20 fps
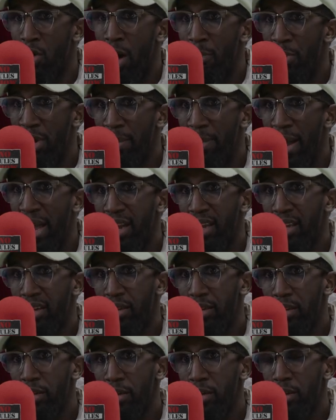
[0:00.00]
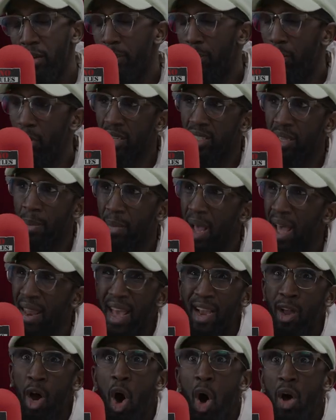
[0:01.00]
You can't bring it back. Boys, I'm,
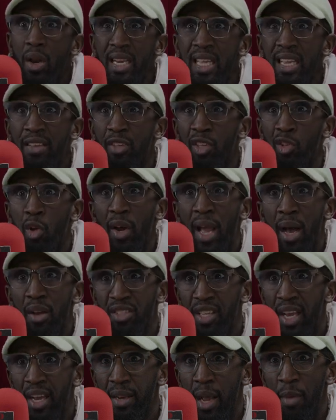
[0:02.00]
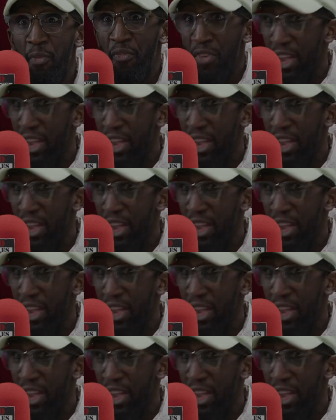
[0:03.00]
and I can't leave the dog outside. I'm